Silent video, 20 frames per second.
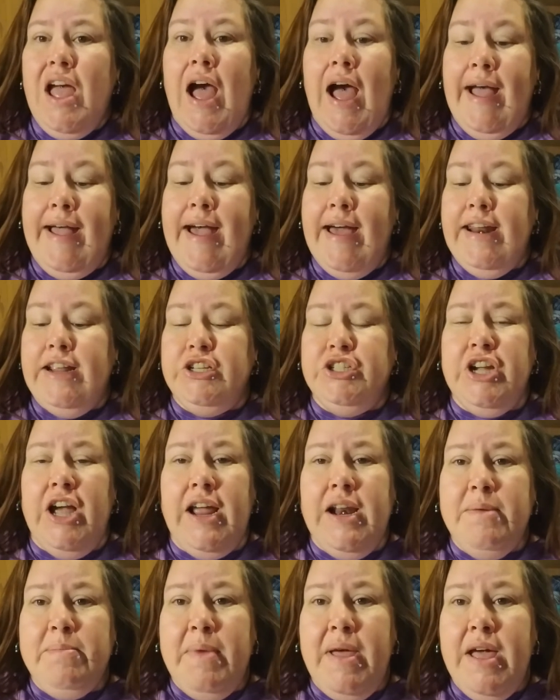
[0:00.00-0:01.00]
I got a
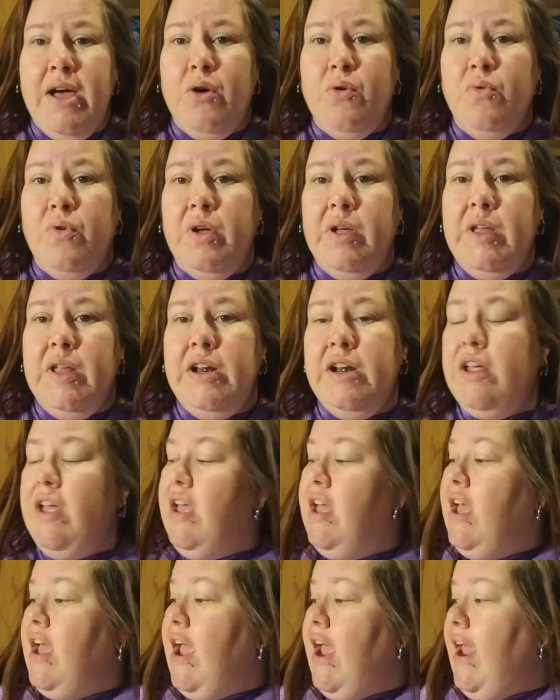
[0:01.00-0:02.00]
China Mail one,
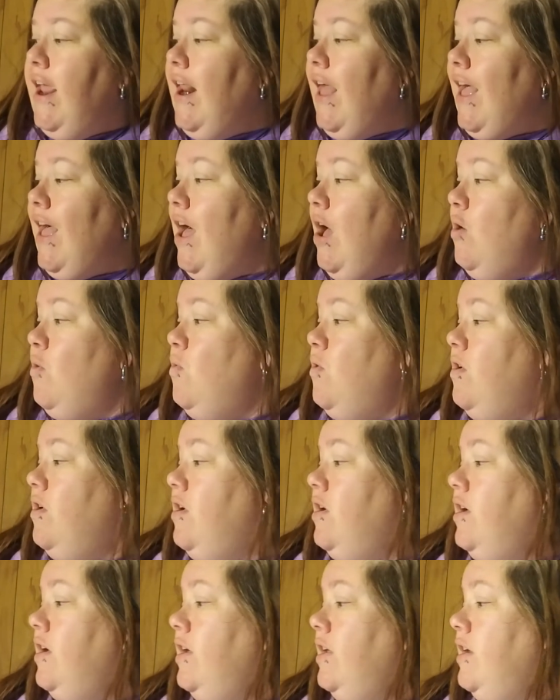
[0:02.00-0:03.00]
and I got
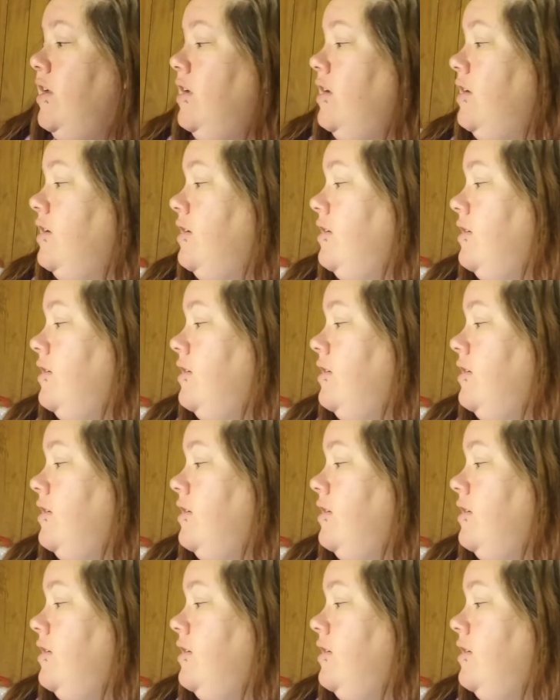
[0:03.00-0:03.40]
one,